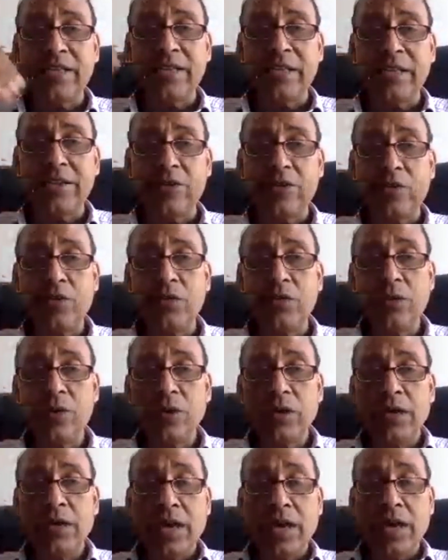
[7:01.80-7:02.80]
into
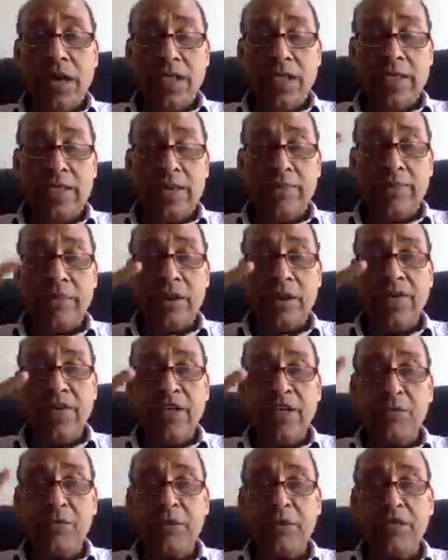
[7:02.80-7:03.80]
number of
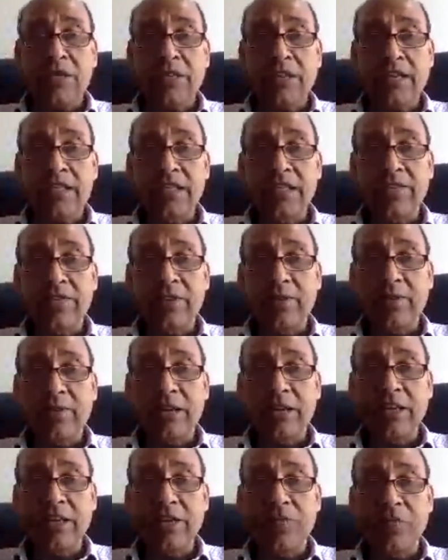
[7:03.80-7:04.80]
H plus ions given by
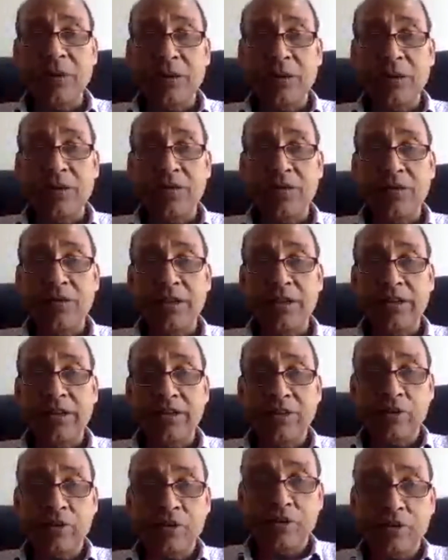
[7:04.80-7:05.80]
each molecule, that
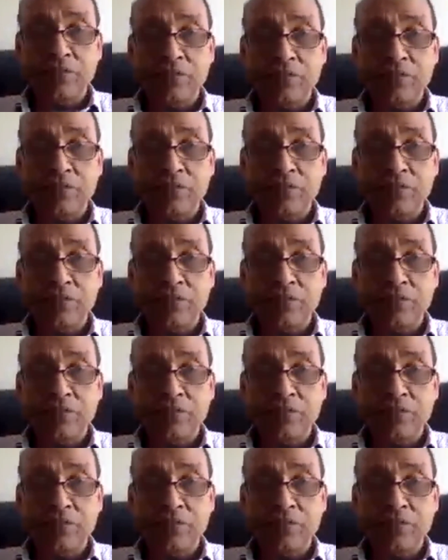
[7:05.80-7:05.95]
is 2.